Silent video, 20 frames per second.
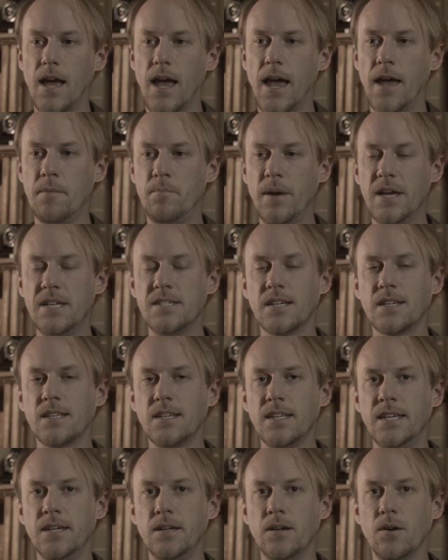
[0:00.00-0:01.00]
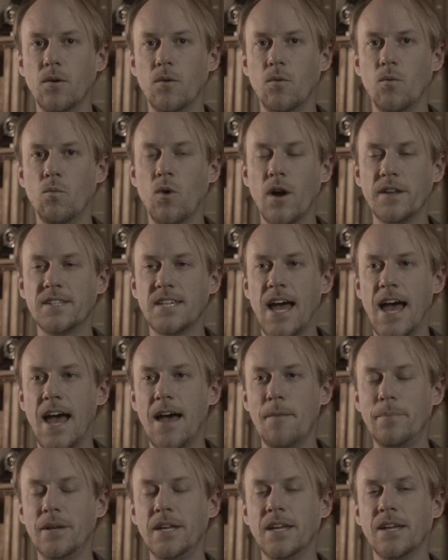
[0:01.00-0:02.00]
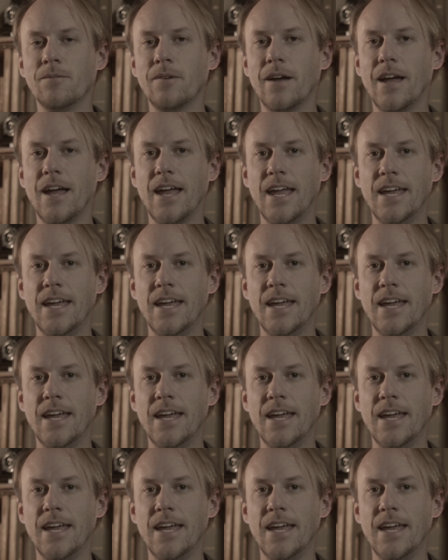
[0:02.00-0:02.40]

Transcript: And basically what's happening